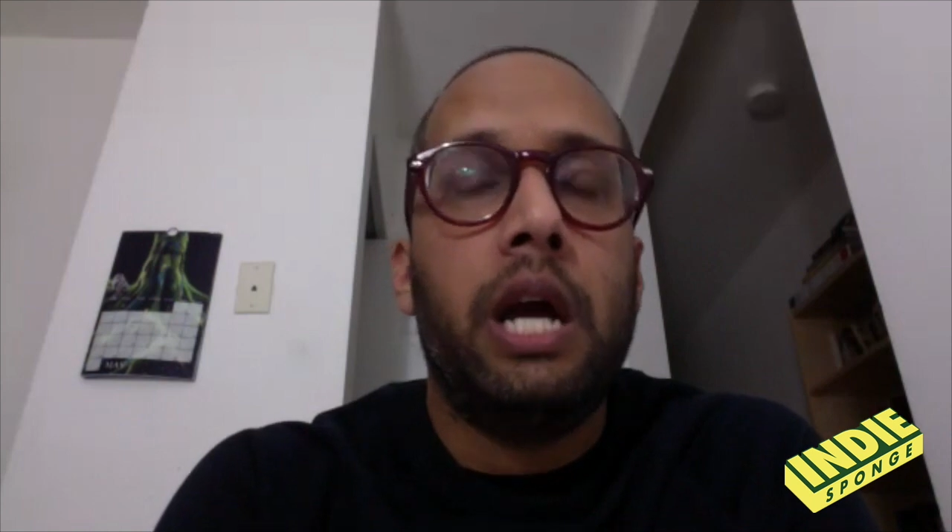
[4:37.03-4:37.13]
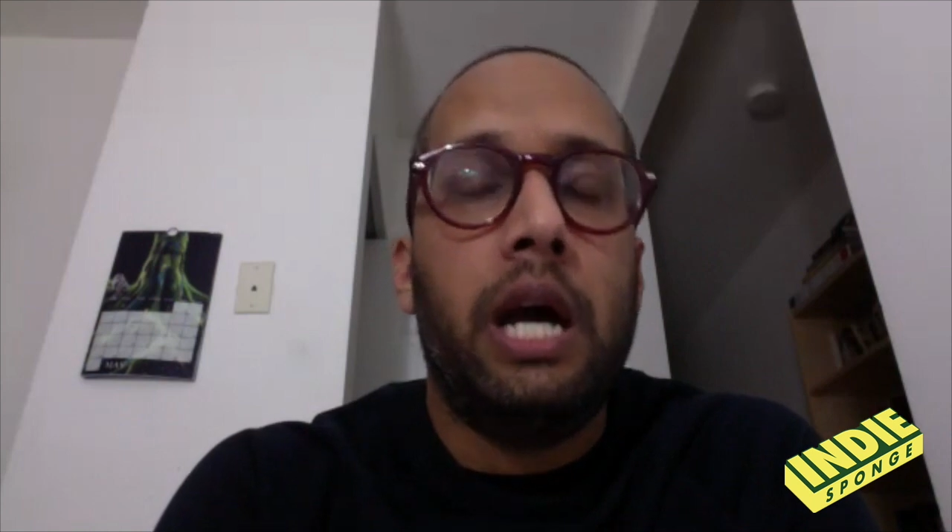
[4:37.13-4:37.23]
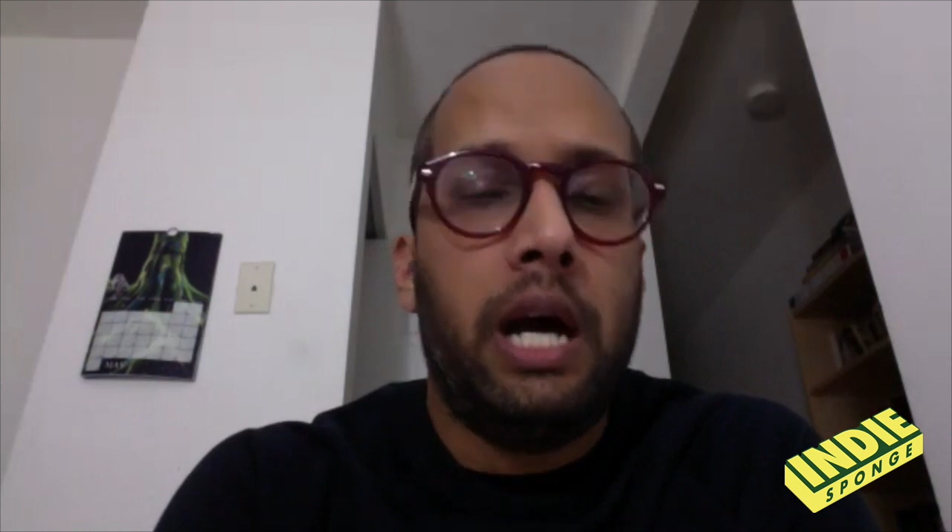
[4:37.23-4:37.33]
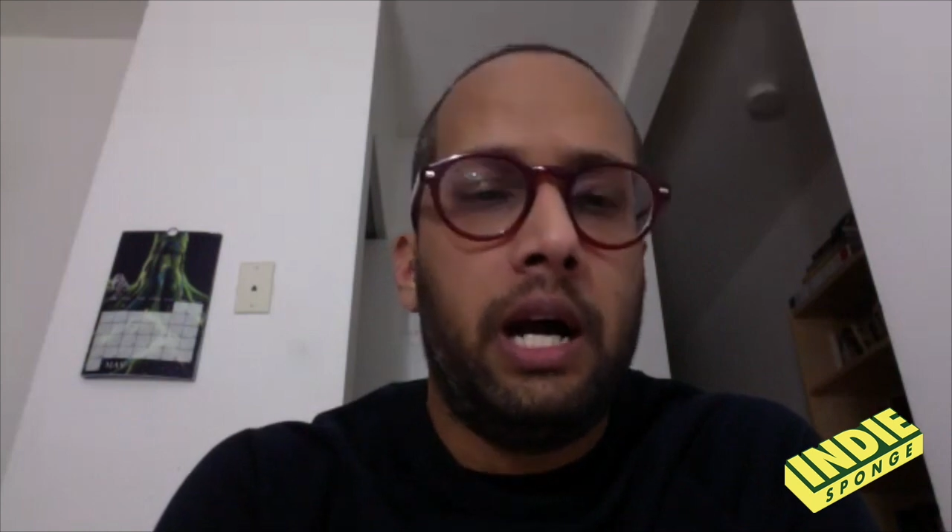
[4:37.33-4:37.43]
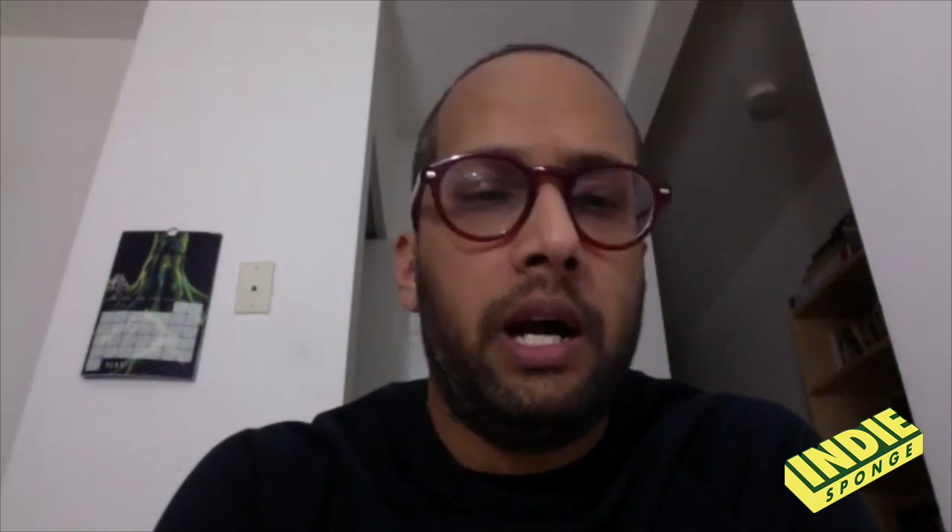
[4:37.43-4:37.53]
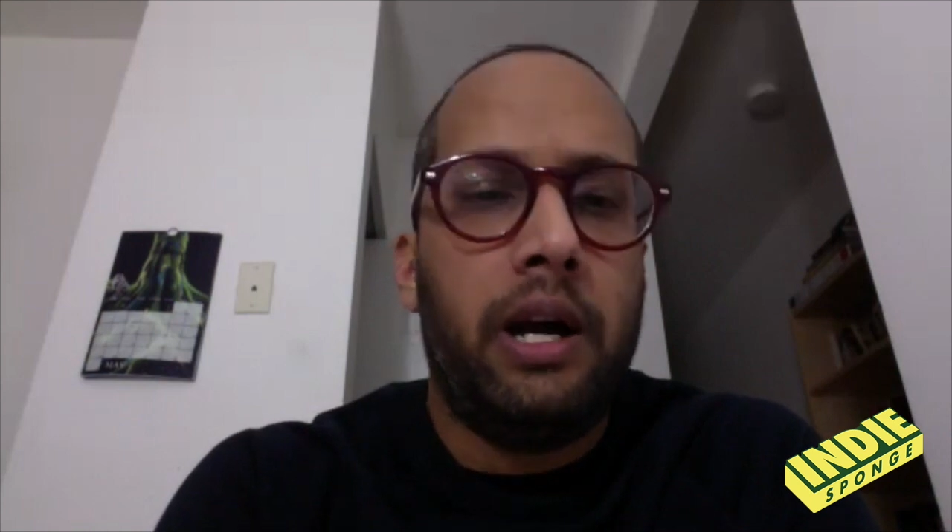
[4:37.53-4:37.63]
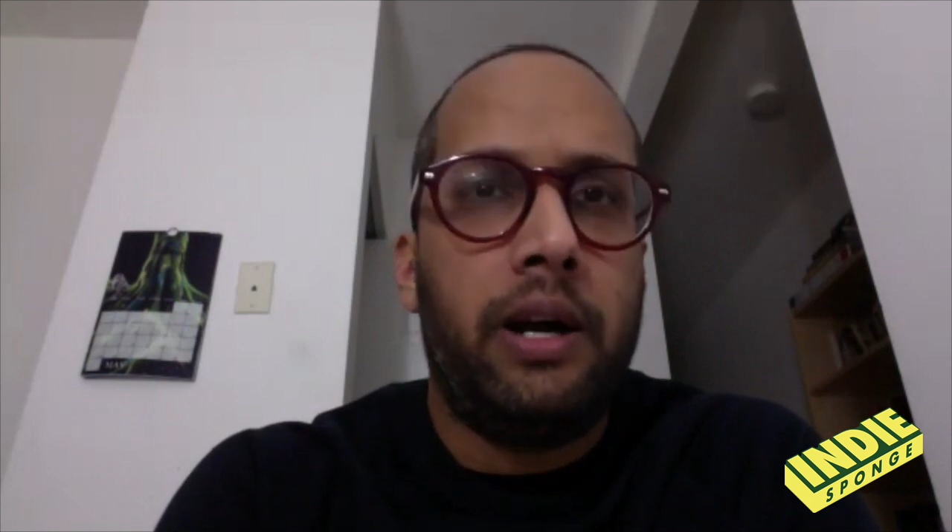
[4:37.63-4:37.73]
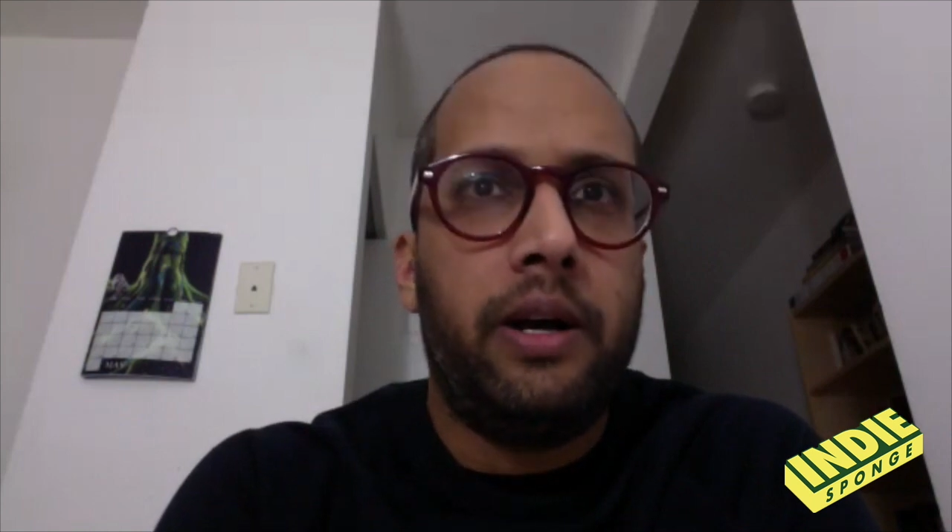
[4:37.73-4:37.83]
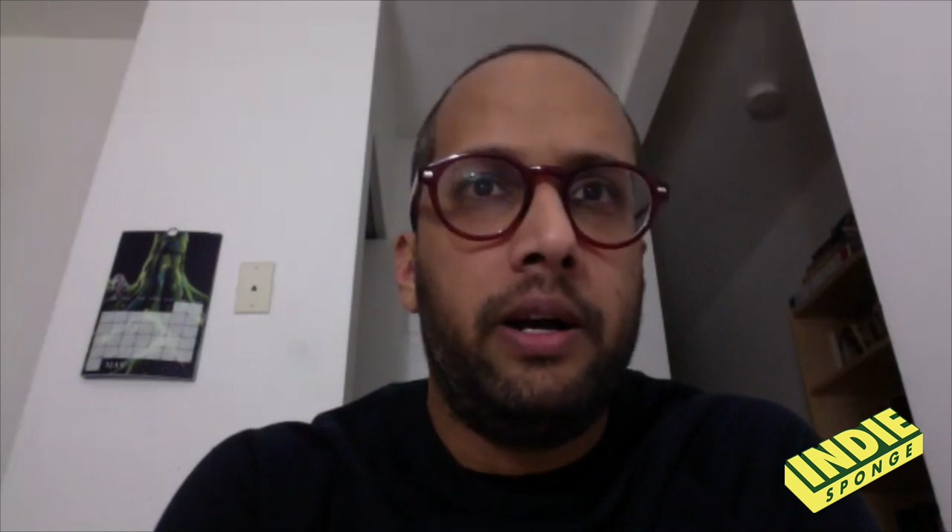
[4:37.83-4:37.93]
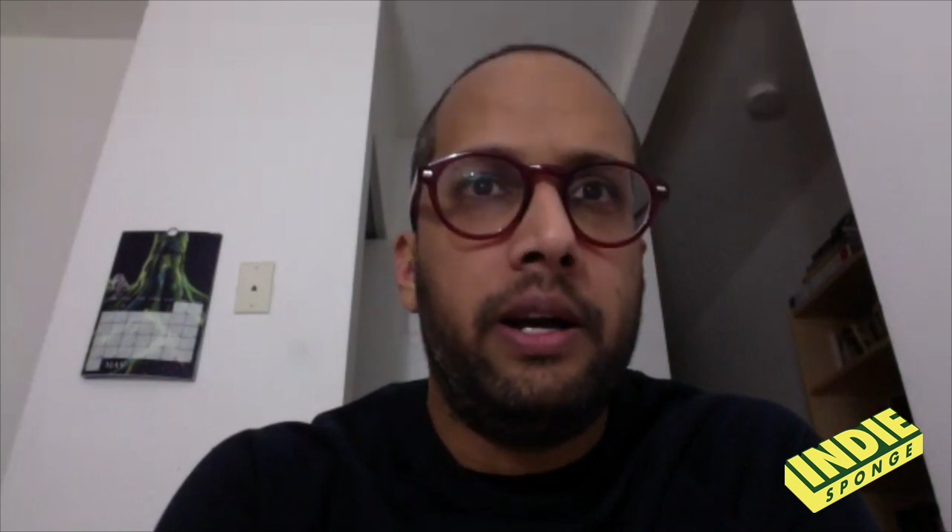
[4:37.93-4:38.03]

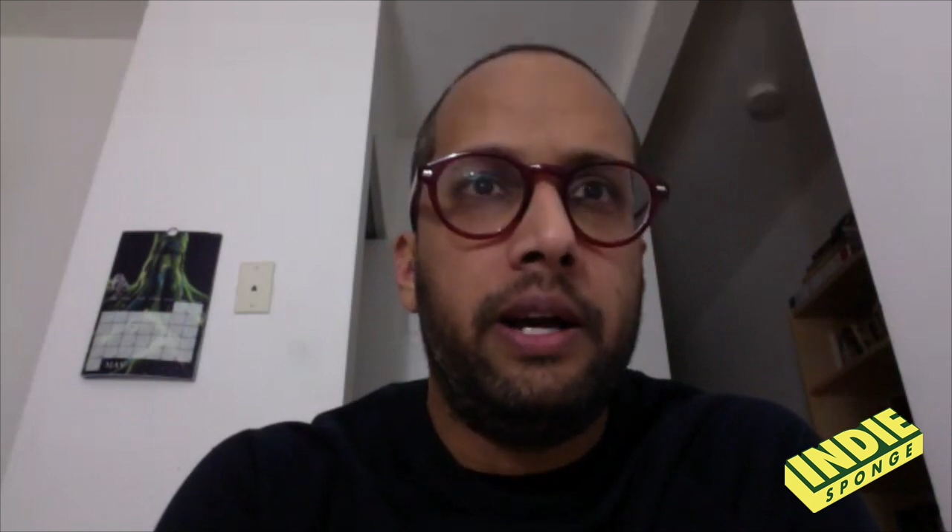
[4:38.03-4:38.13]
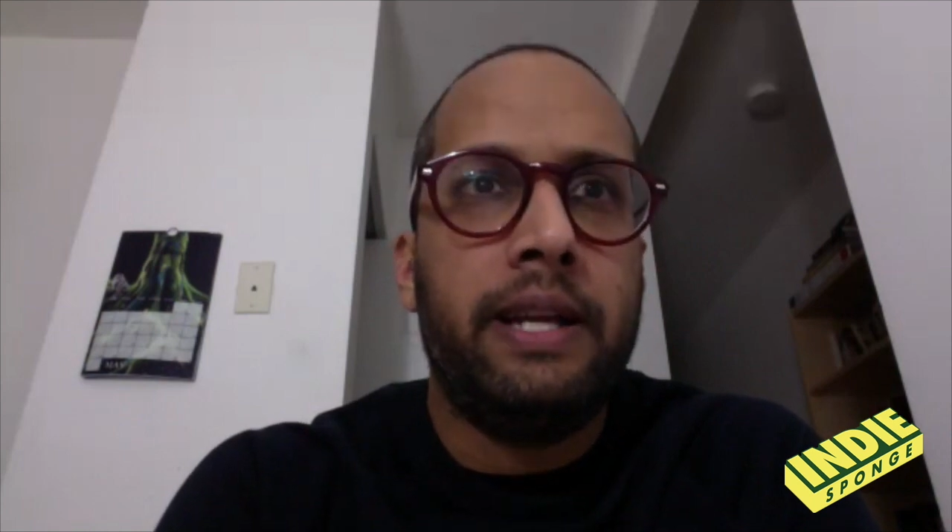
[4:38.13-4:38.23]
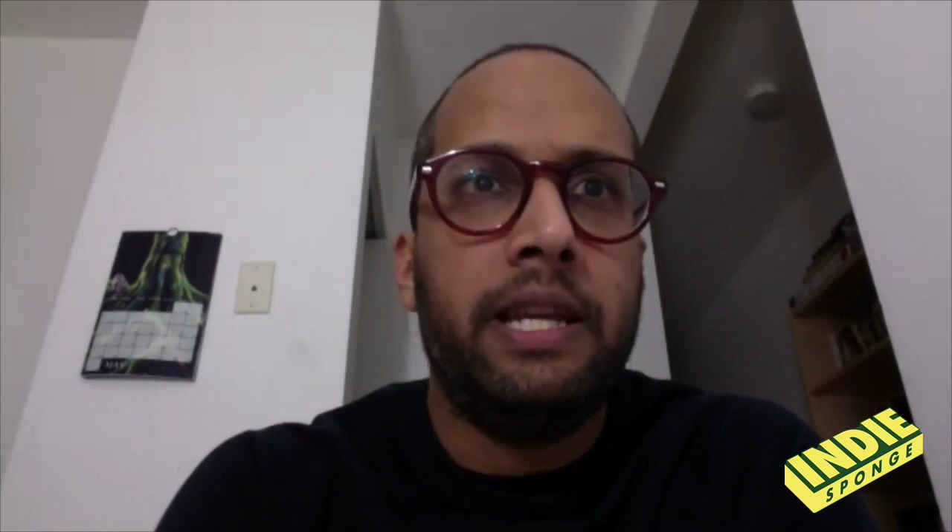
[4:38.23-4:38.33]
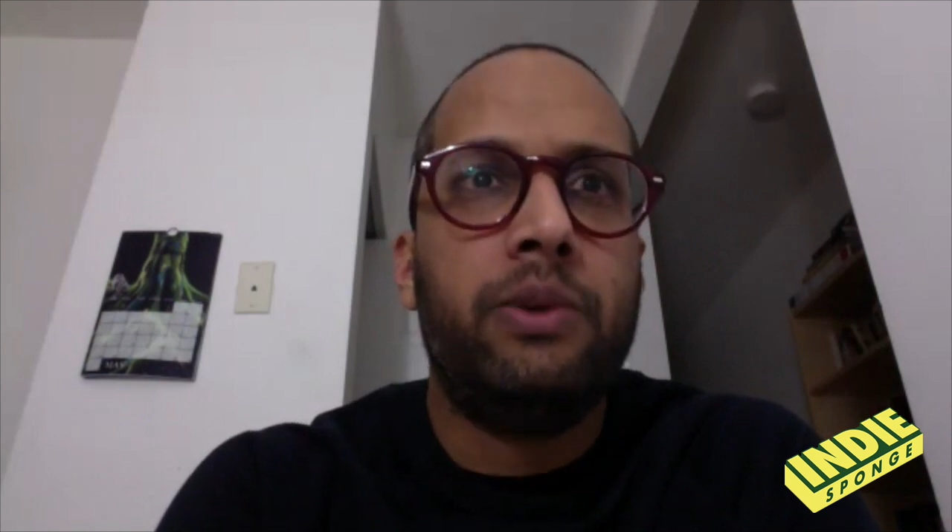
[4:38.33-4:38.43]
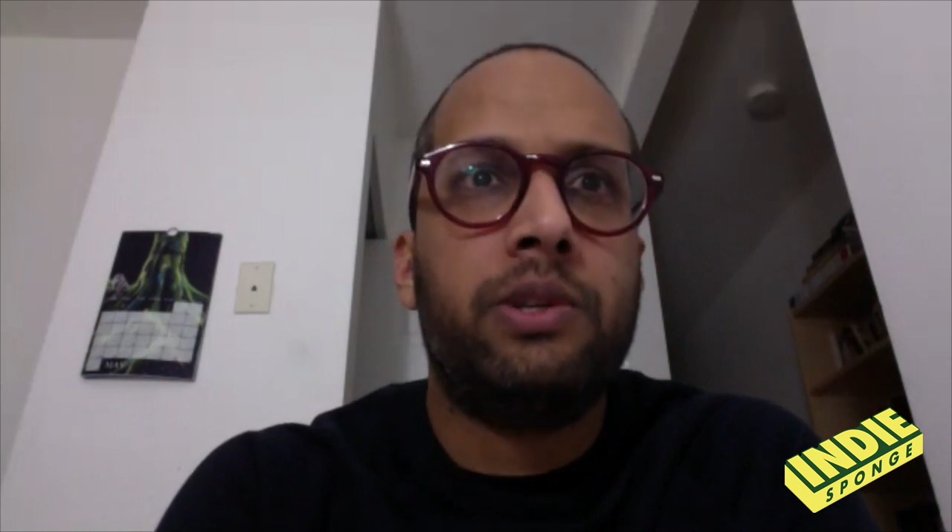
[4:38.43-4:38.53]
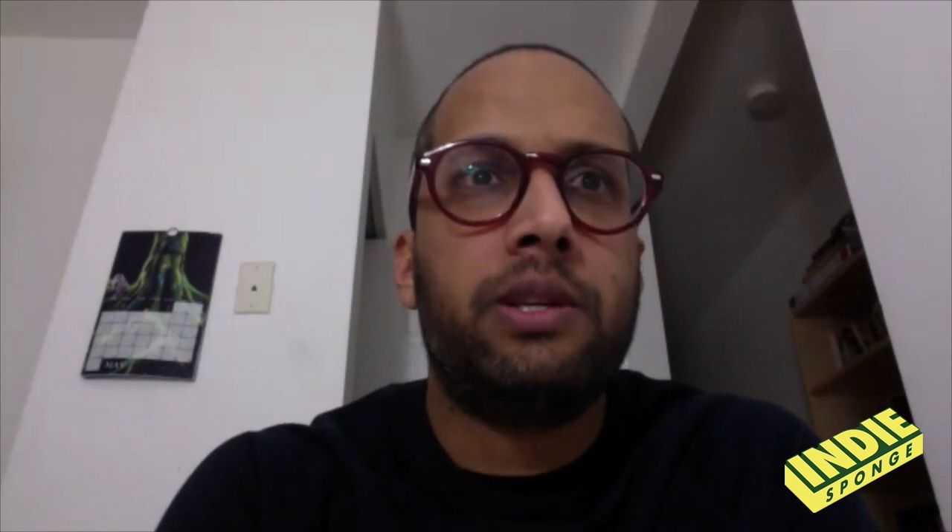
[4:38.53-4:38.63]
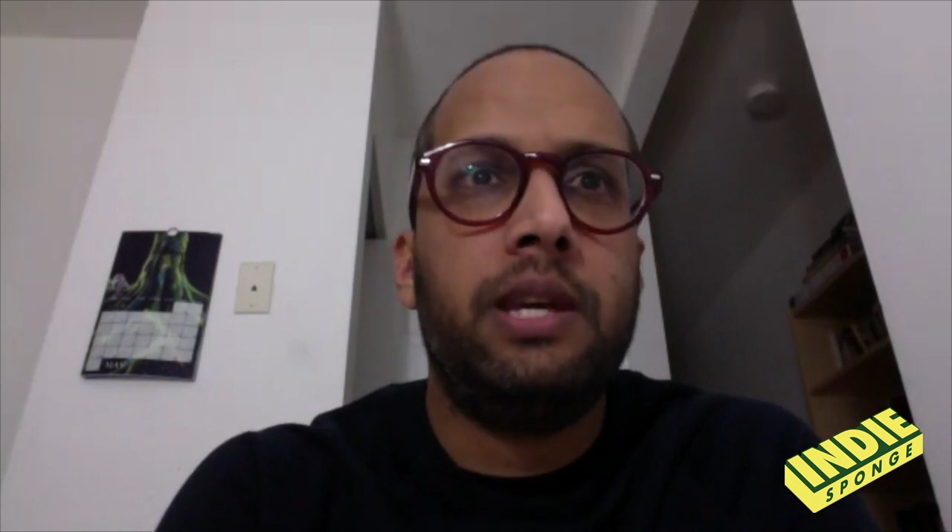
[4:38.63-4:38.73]
Uh, and he was